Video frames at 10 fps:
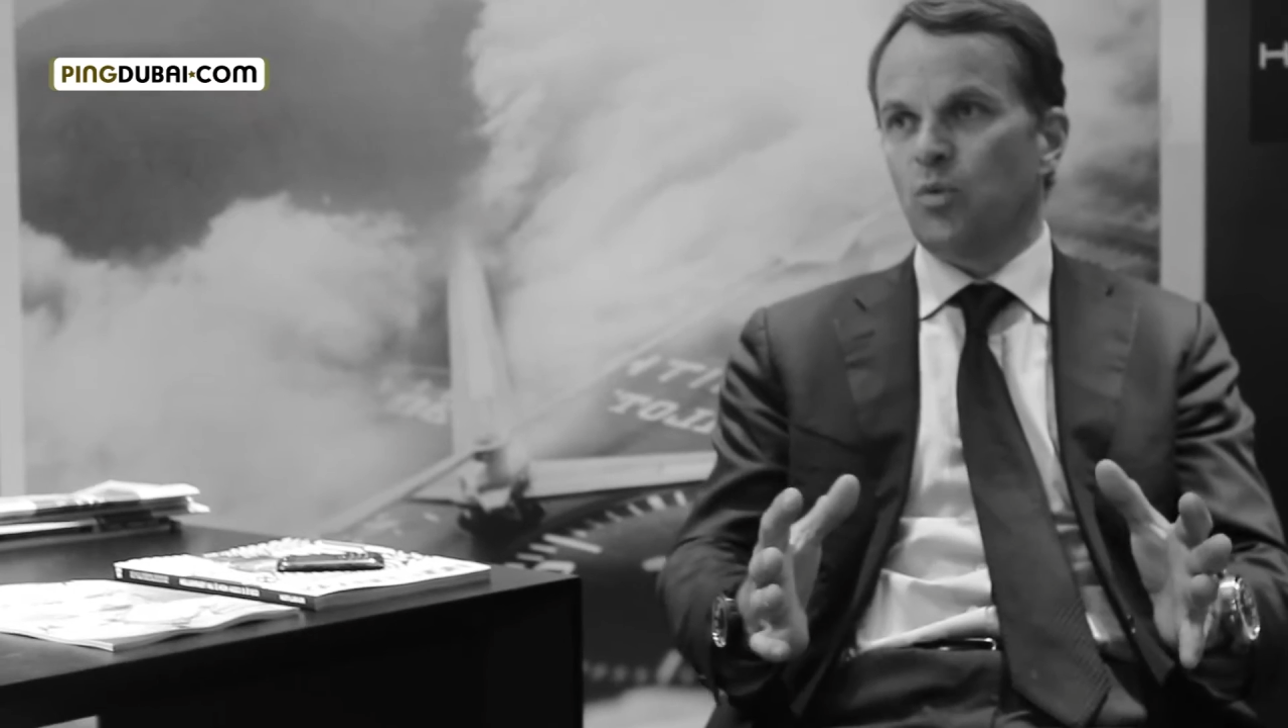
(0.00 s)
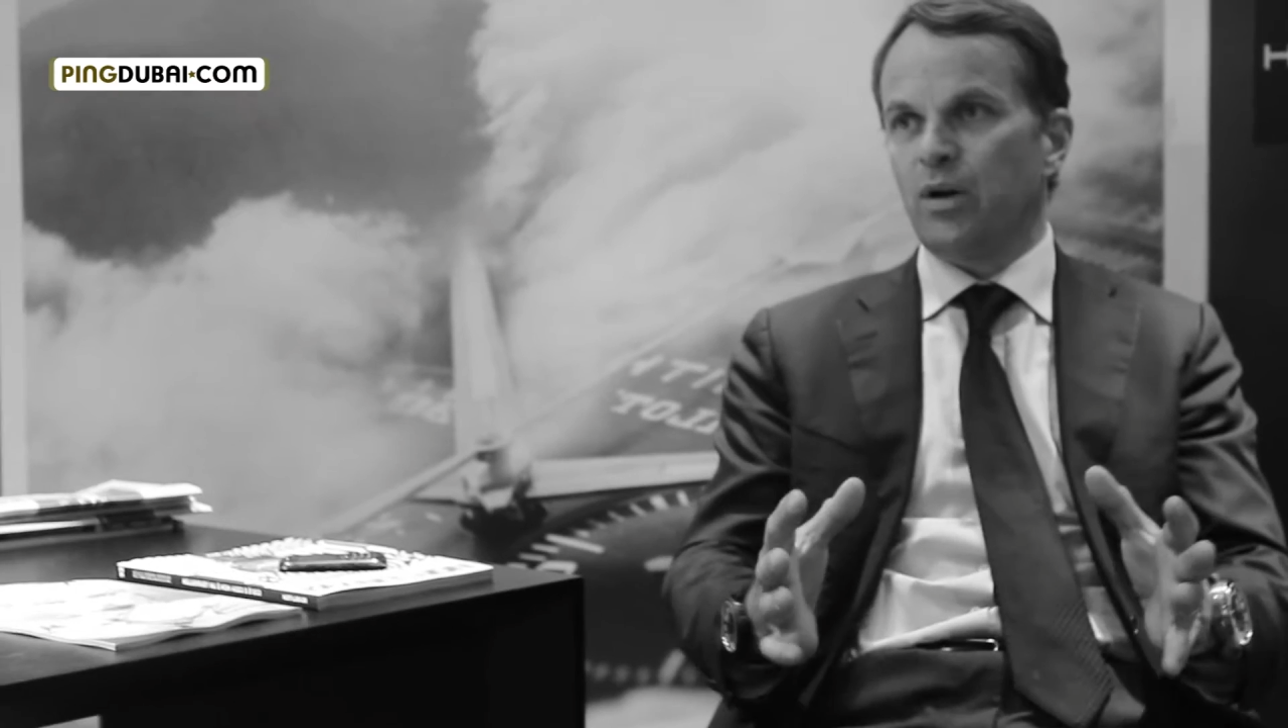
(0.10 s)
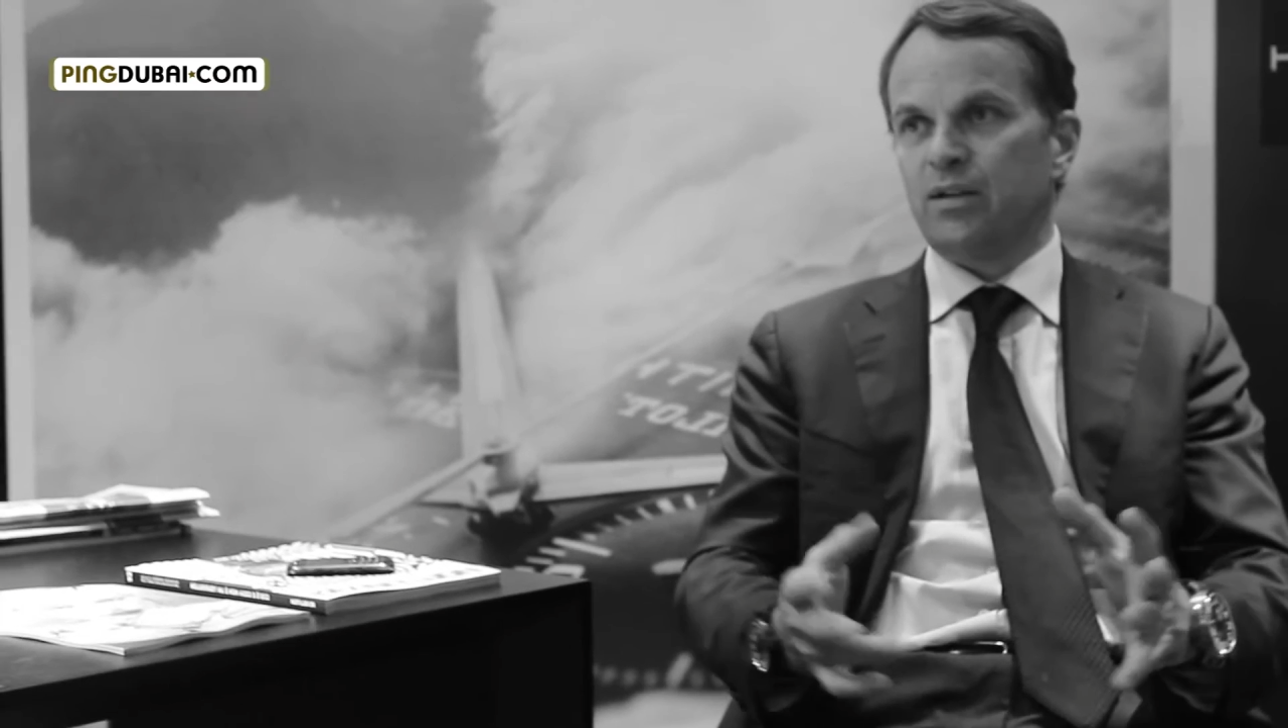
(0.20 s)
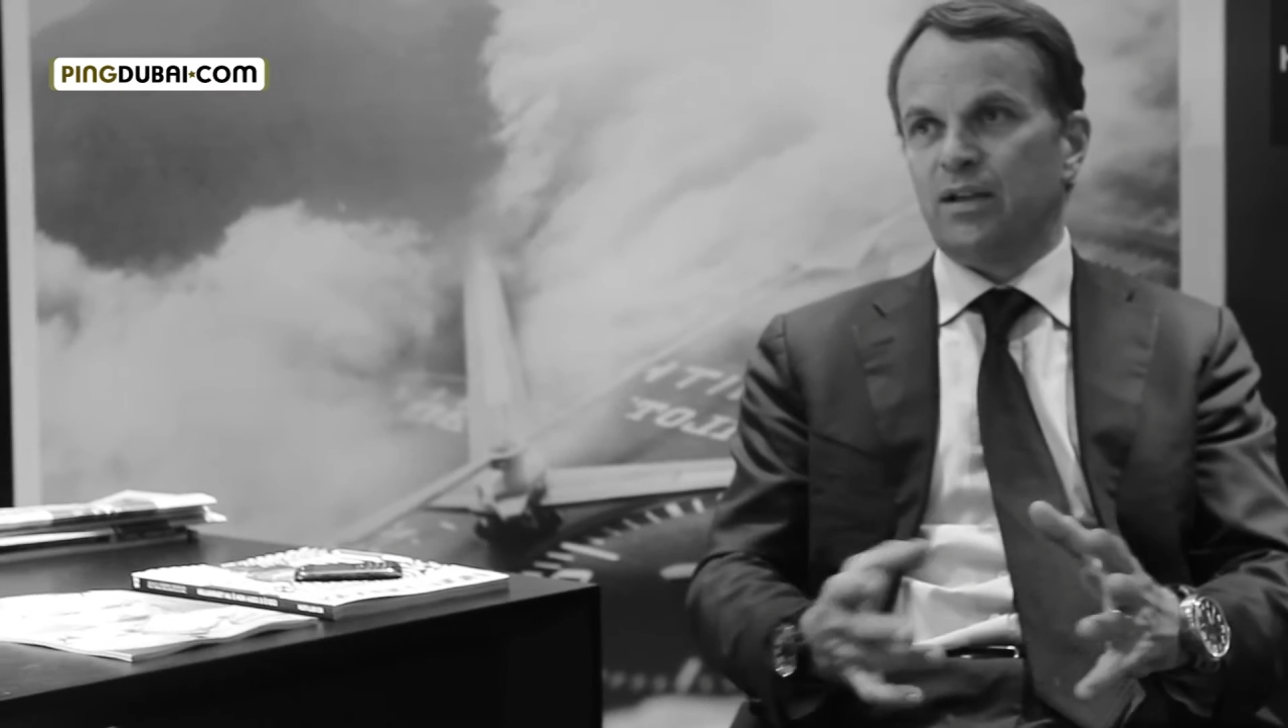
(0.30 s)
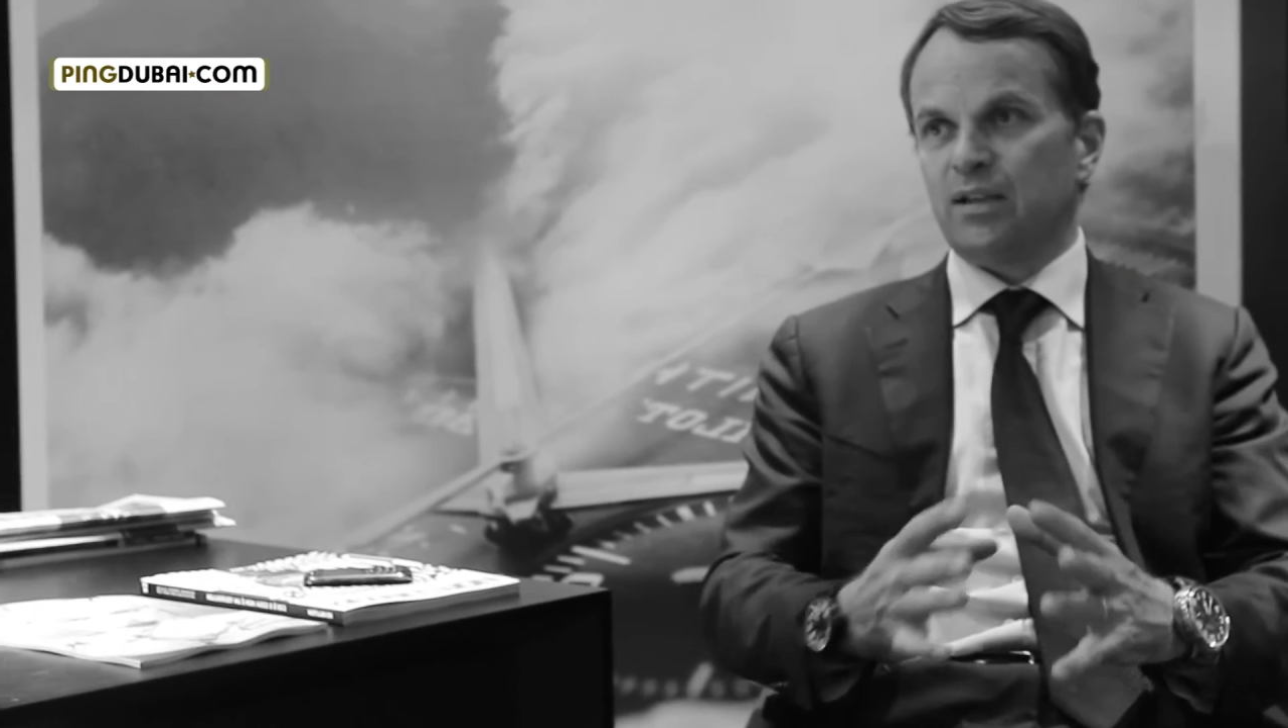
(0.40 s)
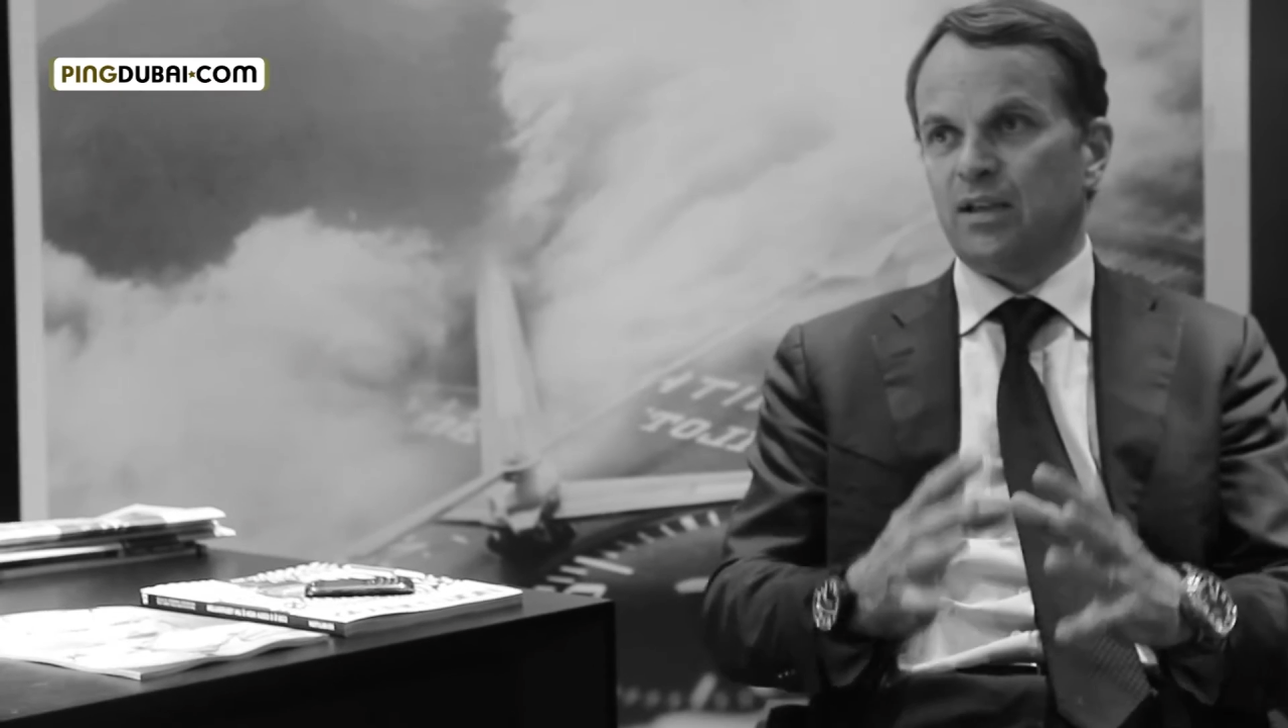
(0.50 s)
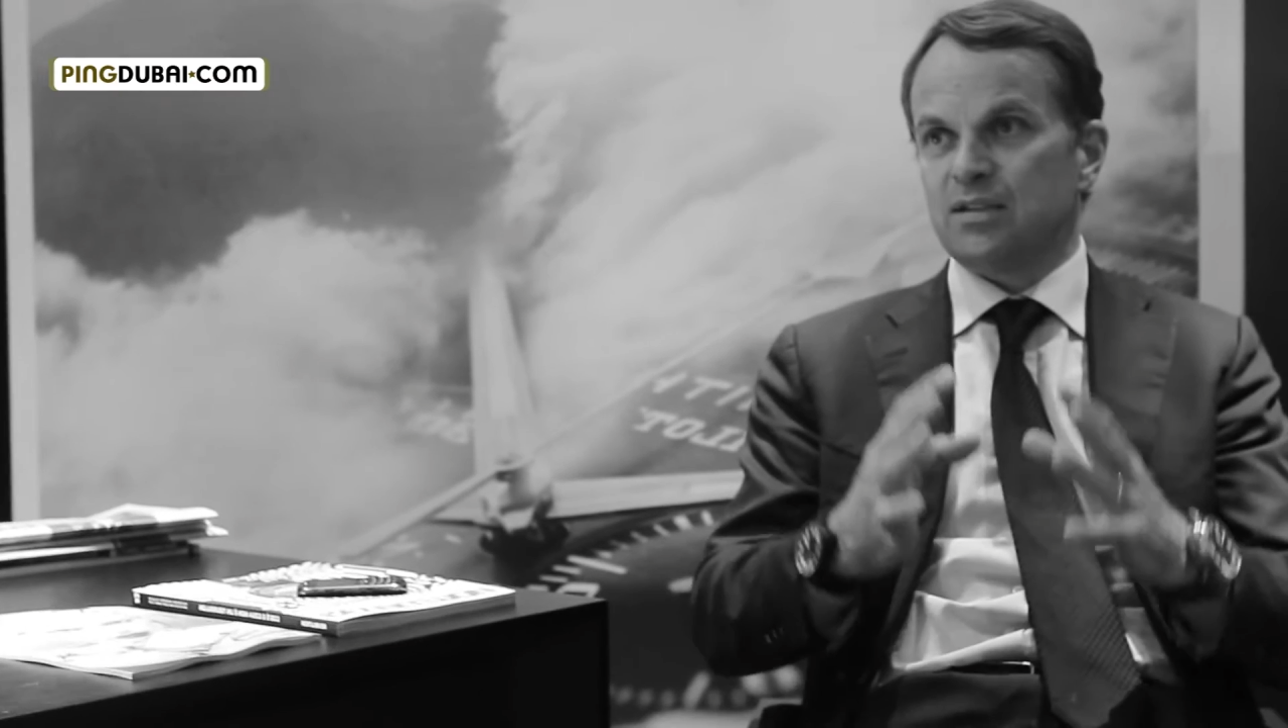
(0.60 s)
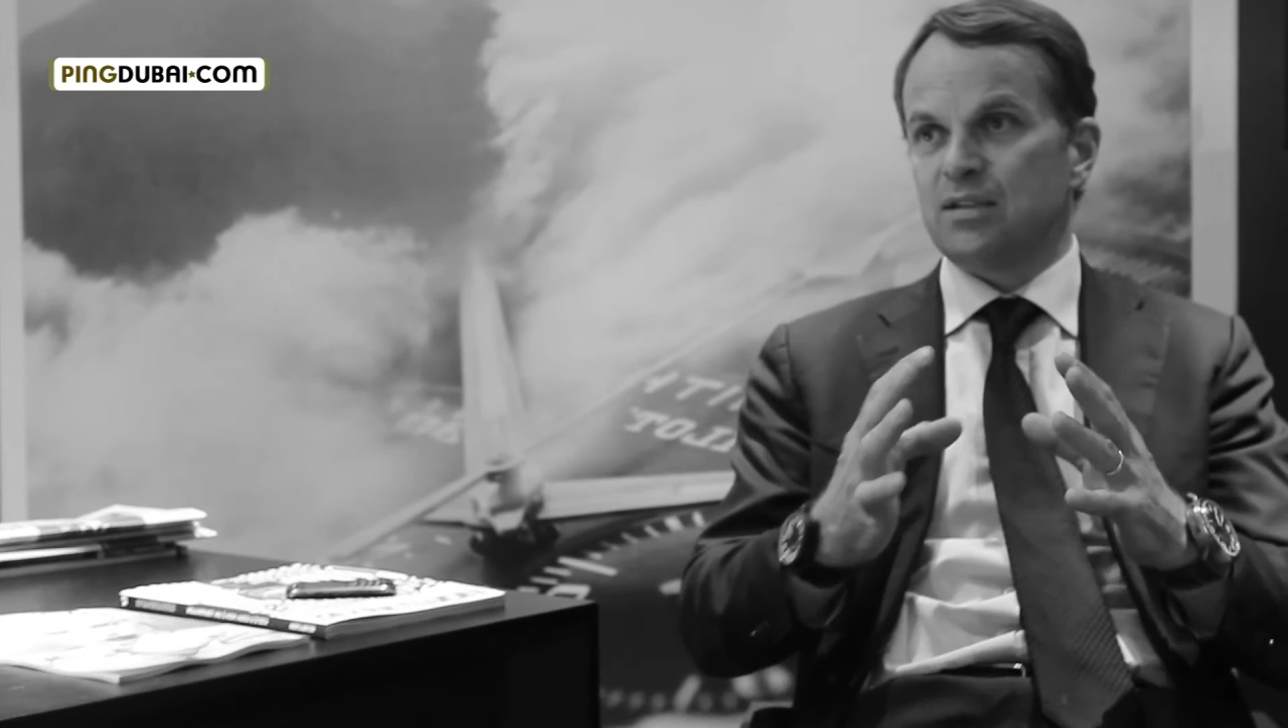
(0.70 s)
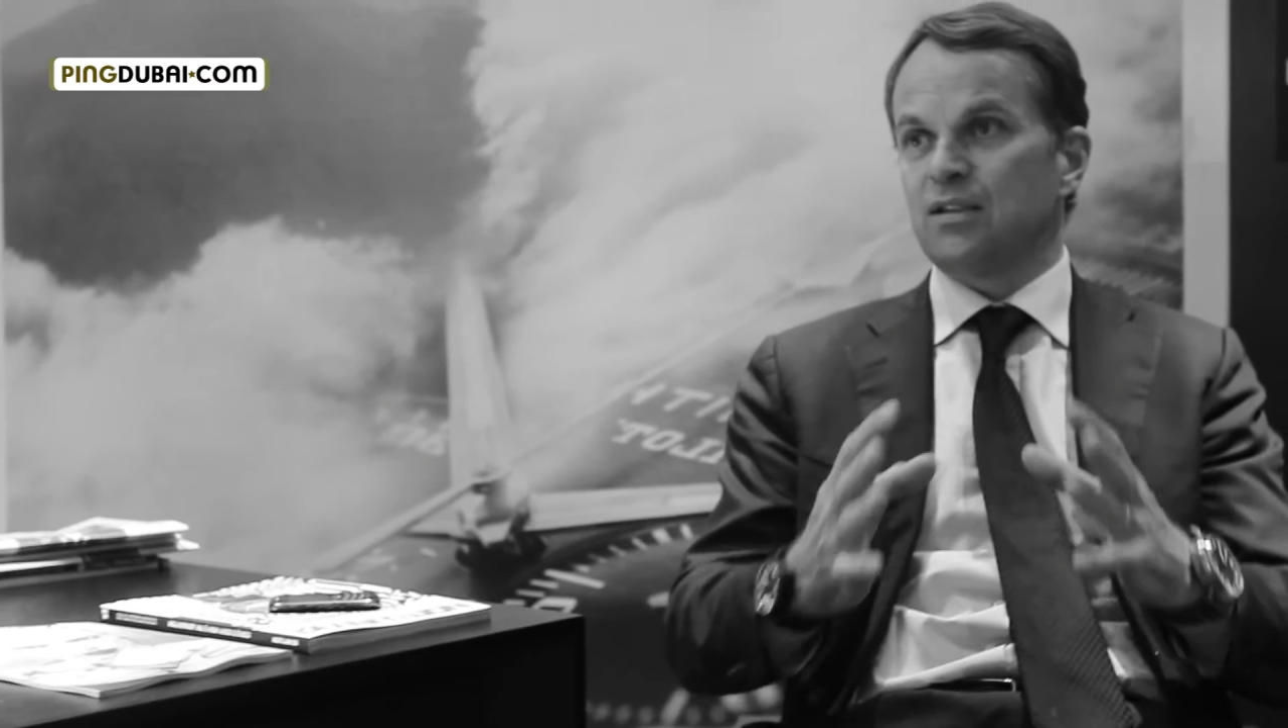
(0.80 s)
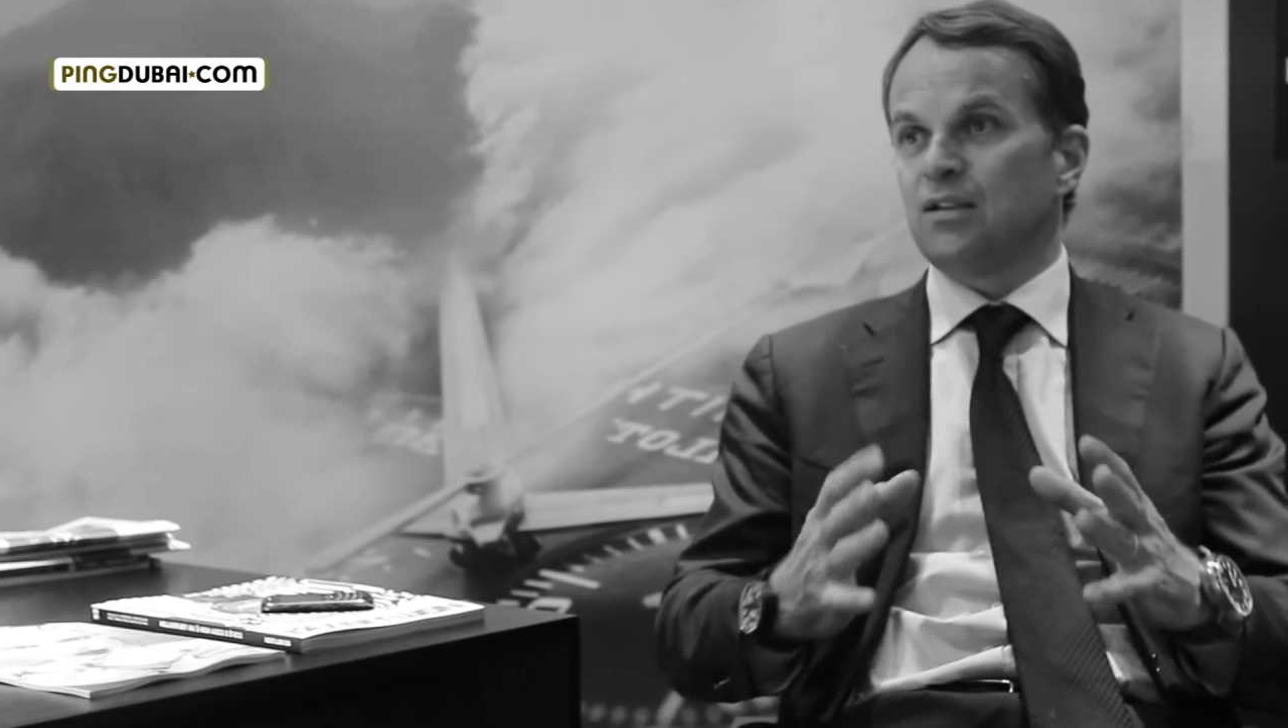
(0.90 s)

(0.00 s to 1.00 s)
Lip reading: well that his